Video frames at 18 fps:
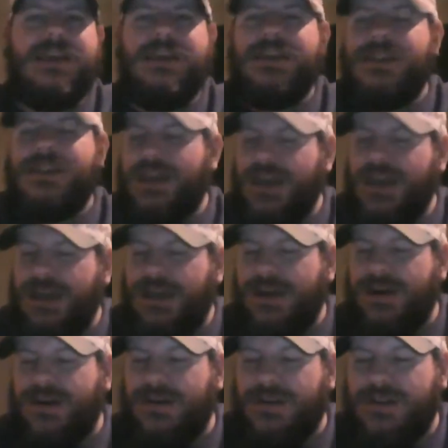in
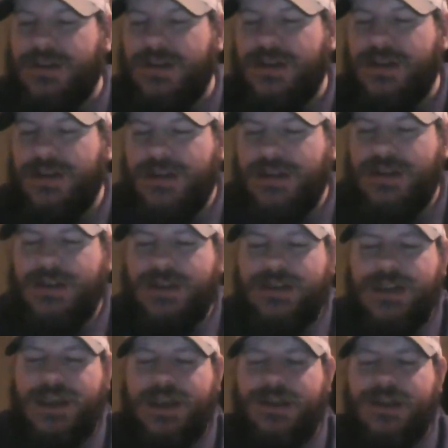hell
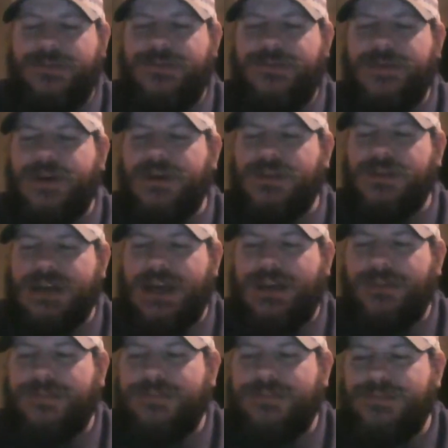the NFL's got
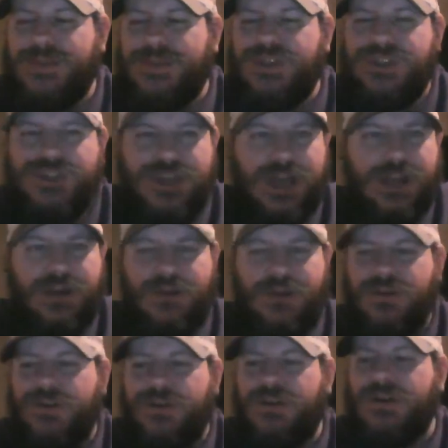a shit
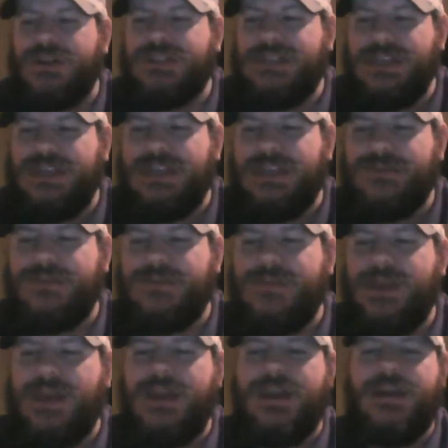on our team.
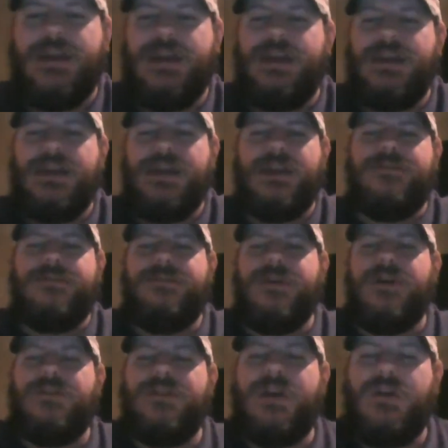And
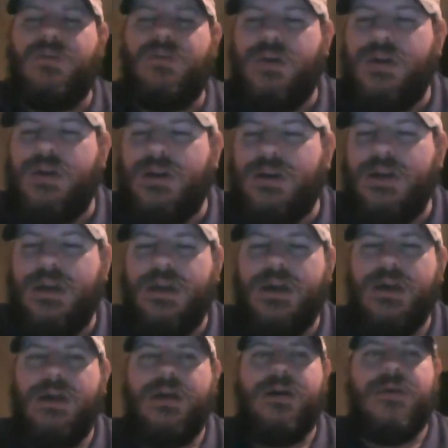NFL Network,
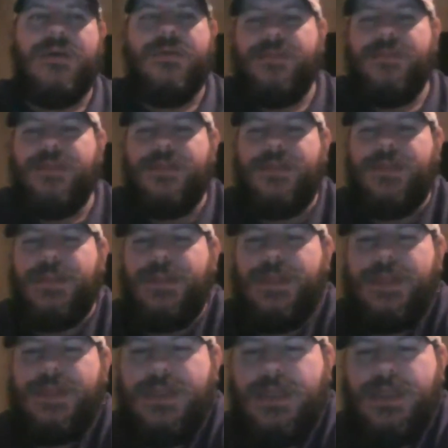
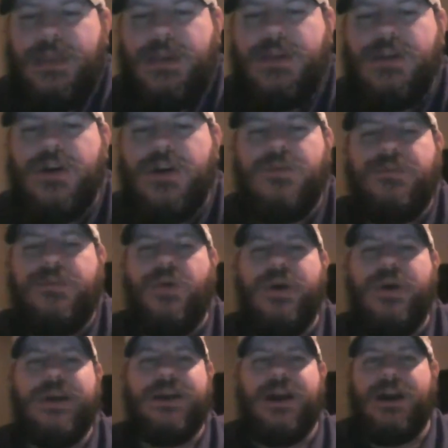
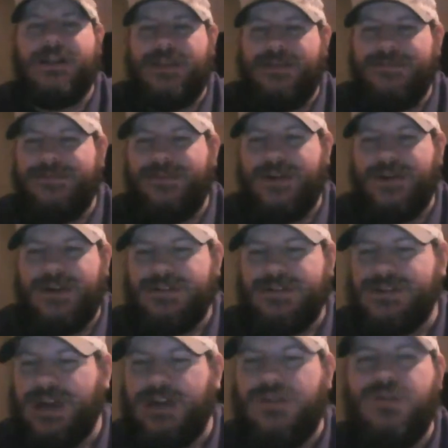boycott them
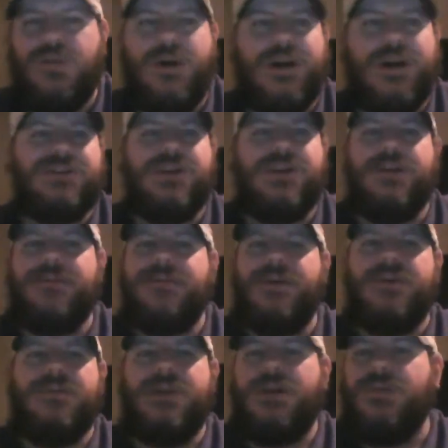fuckers. I don't watch
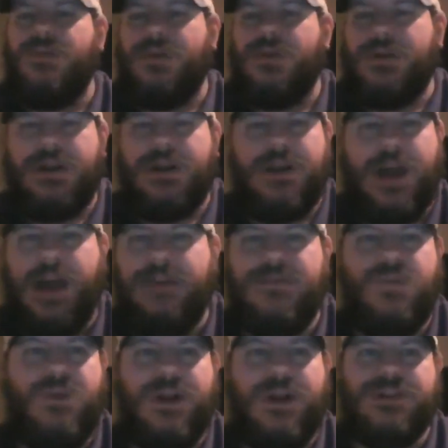NFL Network, and I
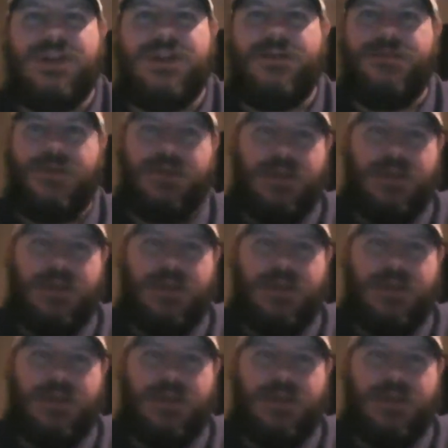haven't watched NFL